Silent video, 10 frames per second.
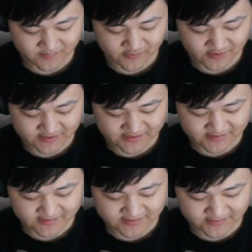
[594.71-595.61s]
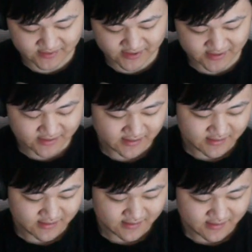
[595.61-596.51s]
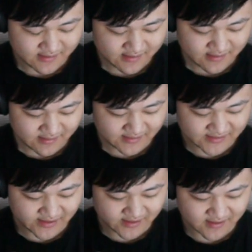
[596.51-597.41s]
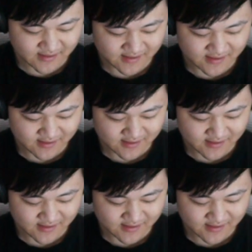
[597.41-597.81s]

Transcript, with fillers: resistance to a to Psychic.